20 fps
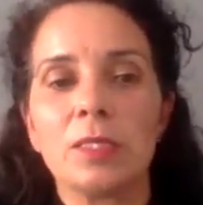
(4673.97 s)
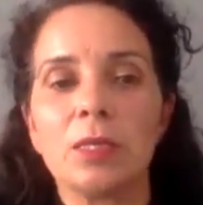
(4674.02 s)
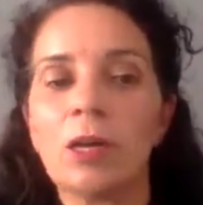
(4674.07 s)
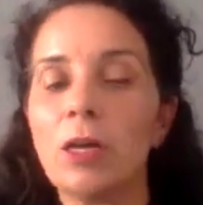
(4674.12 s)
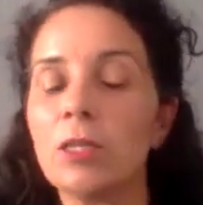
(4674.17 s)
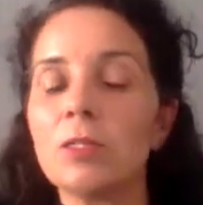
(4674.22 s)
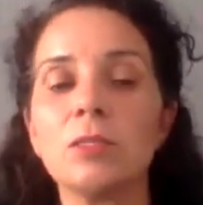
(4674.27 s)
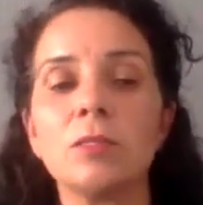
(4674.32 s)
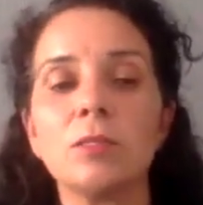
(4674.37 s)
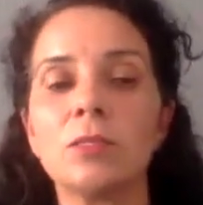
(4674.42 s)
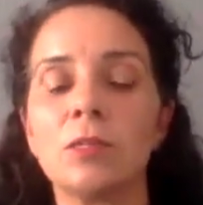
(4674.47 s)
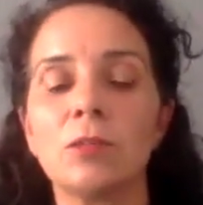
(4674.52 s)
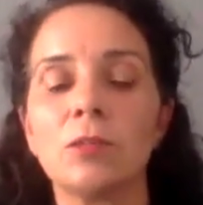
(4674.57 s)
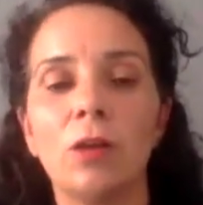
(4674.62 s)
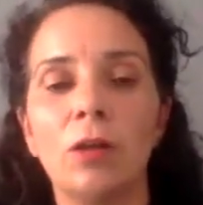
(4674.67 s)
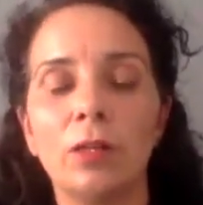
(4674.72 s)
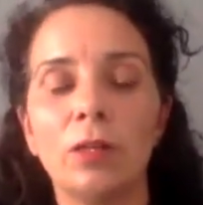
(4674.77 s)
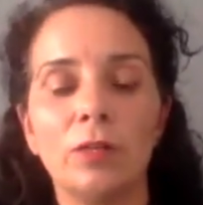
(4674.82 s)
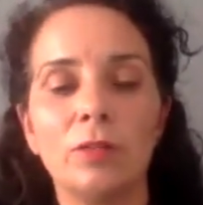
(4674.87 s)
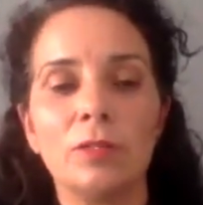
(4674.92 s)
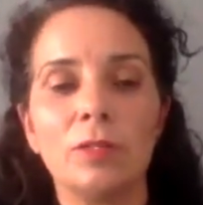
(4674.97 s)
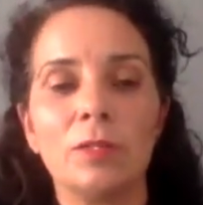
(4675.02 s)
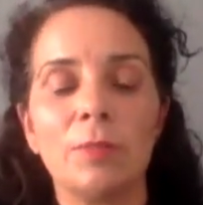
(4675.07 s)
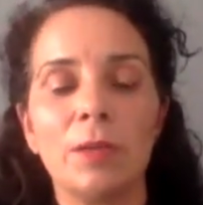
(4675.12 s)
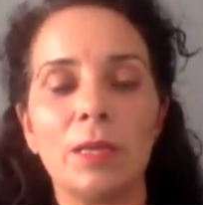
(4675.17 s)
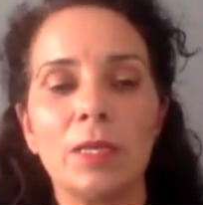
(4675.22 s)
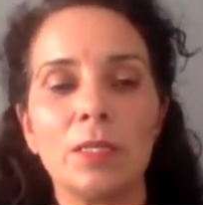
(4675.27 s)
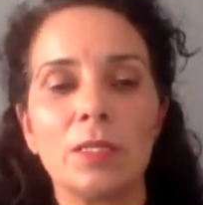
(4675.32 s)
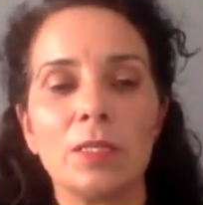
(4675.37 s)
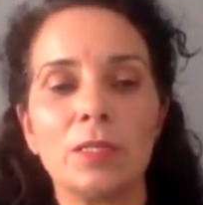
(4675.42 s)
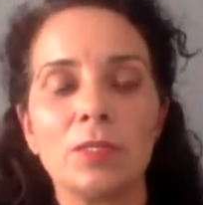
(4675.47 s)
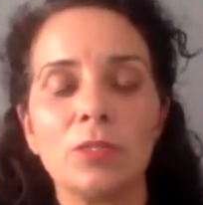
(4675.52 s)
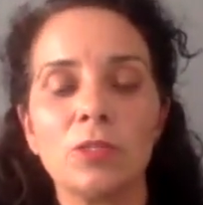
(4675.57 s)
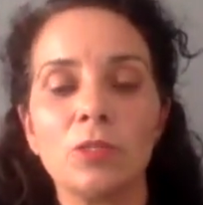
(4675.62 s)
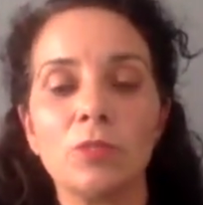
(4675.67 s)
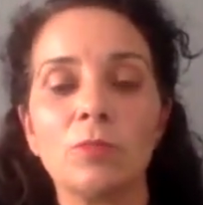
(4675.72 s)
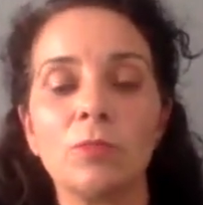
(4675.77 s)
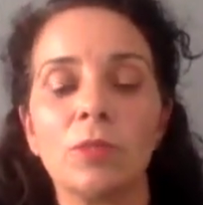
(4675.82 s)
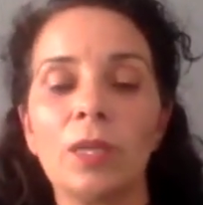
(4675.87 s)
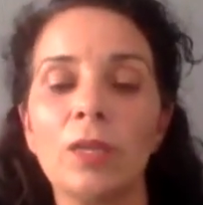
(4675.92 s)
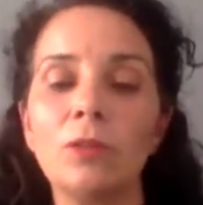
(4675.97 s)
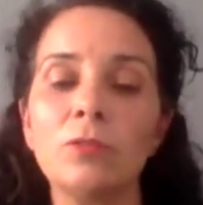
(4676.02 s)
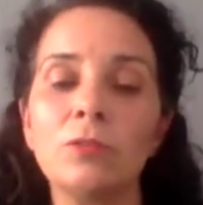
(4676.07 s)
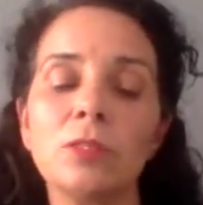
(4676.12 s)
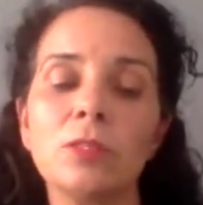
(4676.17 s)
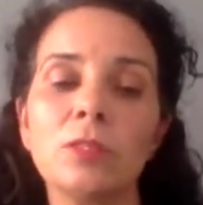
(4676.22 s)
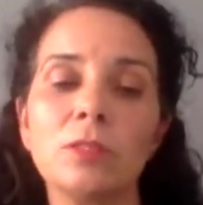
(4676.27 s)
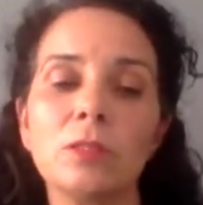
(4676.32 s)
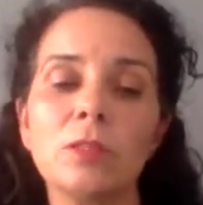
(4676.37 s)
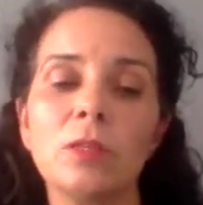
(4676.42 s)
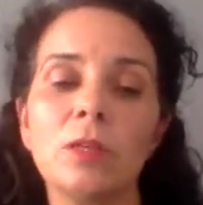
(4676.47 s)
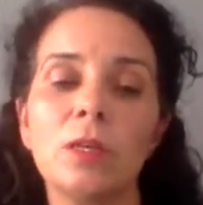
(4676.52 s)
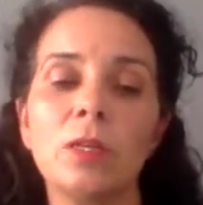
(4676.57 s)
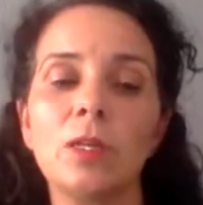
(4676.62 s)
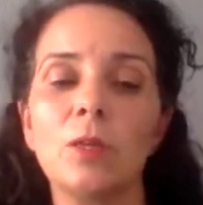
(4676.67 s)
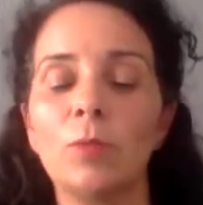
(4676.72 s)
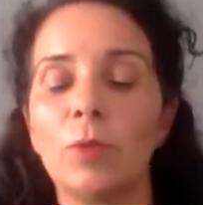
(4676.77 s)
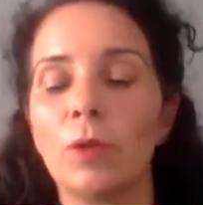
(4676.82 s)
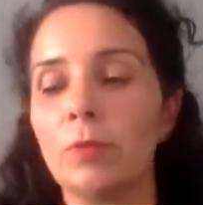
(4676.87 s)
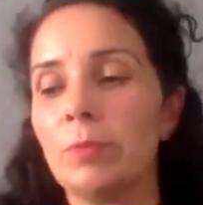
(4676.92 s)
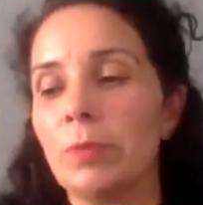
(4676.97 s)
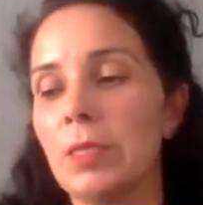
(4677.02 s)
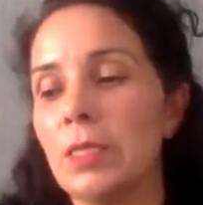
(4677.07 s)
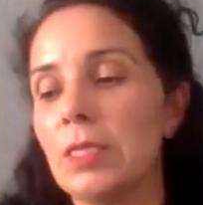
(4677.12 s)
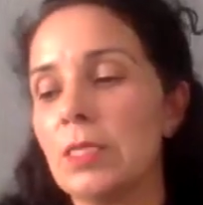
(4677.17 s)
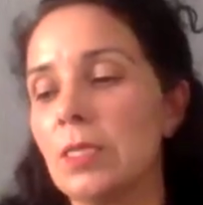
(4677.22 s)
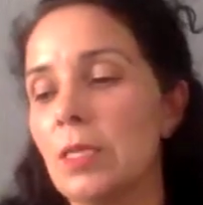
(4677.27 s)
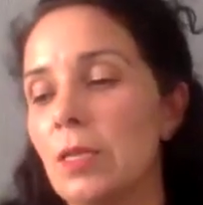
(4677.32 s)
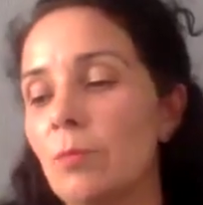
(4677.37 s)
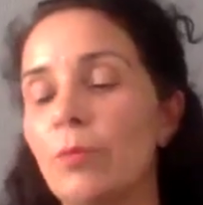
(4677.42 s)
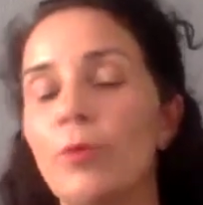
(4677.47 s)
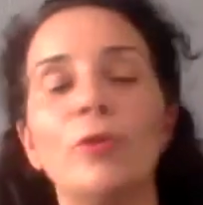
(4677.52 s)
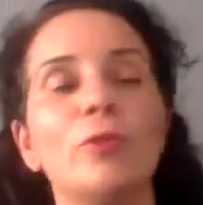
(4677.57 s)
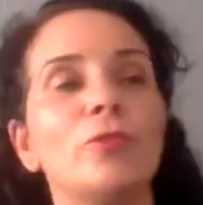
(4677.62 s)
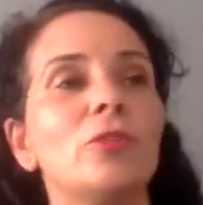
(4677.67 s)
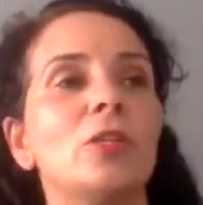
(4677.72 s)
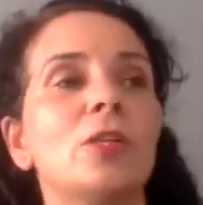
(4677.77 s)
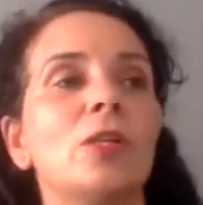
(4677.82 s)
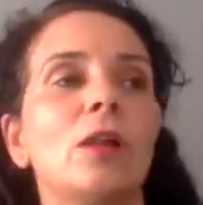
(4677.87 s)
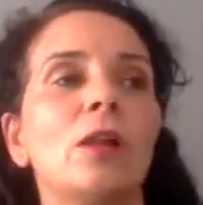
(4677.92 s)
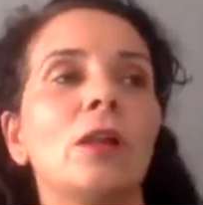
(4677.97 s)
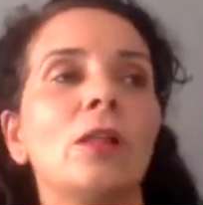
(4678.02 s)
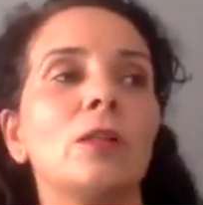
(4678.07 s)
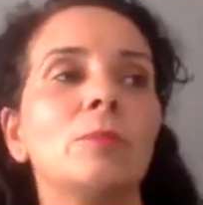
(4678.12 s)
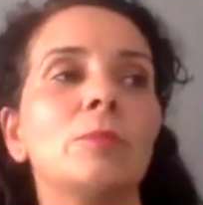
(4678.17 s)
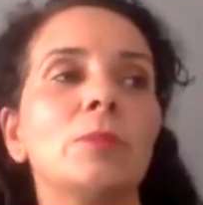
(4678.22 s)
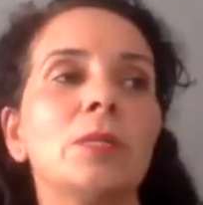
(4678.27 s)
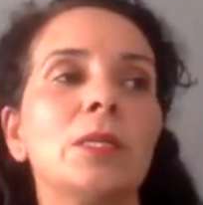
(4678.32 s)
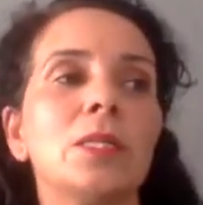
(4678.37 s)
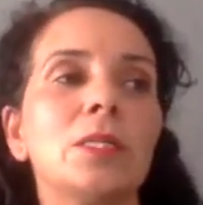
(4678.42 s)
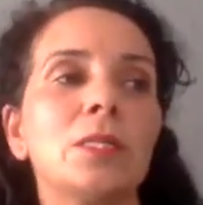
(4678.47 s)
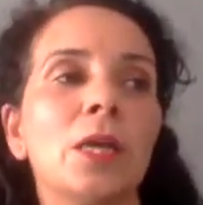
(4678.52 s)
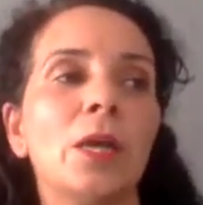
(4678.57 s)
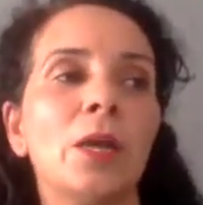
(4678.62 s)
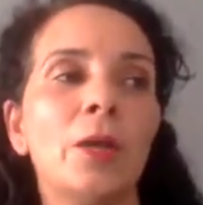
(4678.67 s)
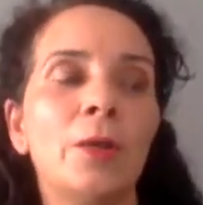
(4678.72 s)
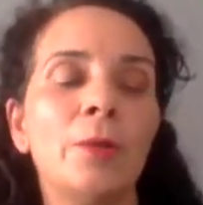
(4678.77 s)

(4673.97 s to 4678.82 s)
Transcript: Cousins are not allowed to mix. Just girls are in one place and boys are in another place.